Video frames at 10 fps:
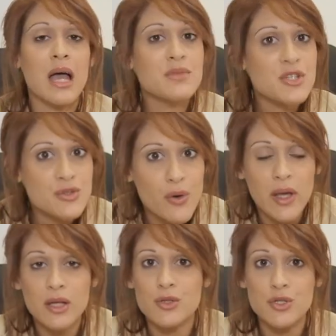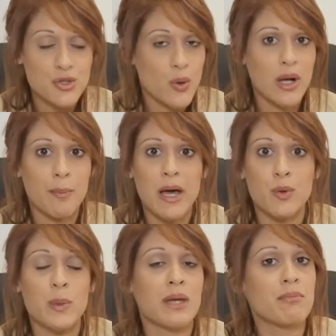just going to talk
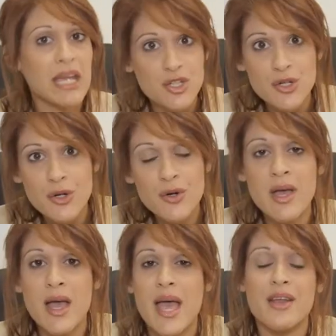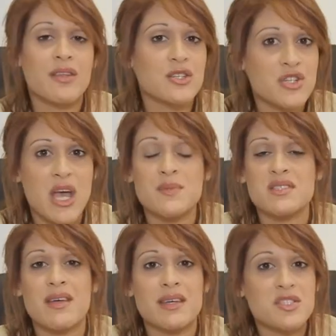about my major and the jobs
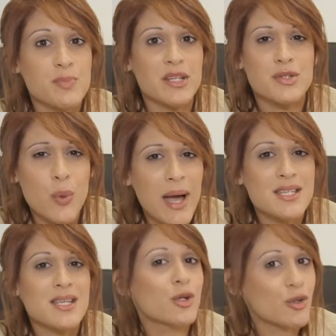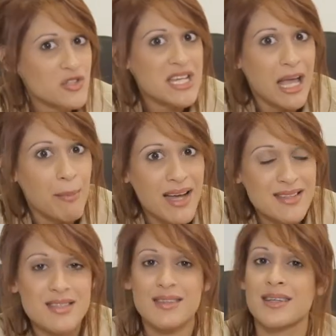that I spent quite a lot of time
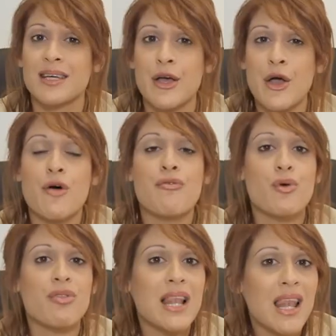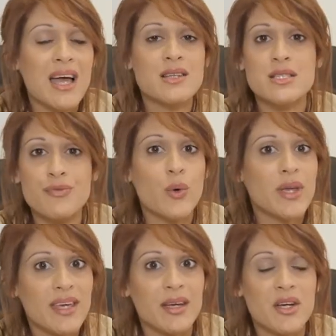at. For the last four
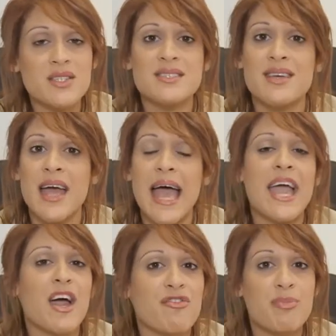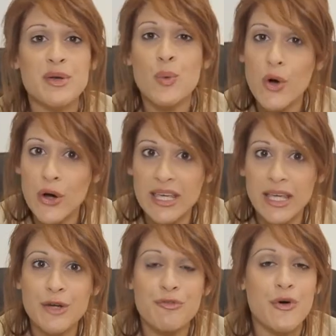years, I have been
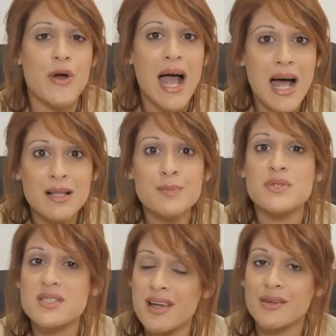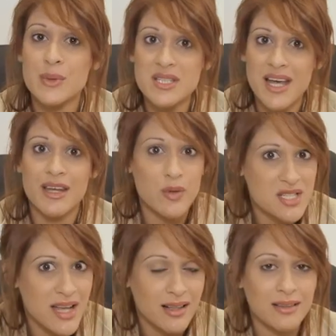working for Al Bustan Rotana
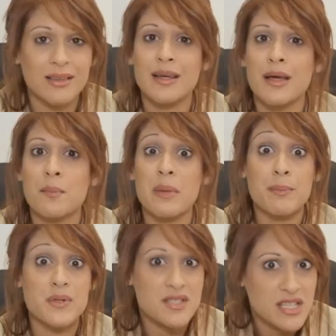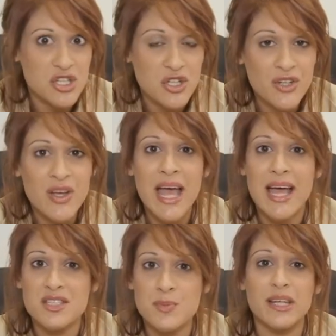Hotel. My position
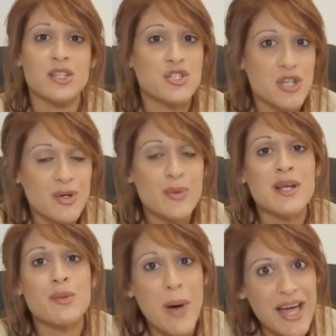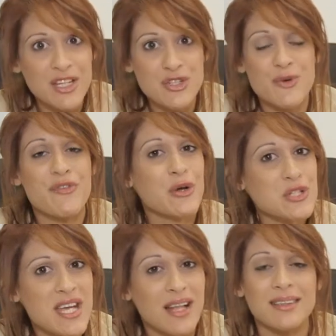has been General Manager of the
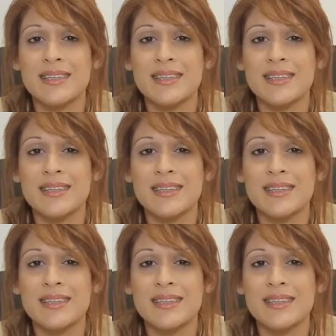hotel.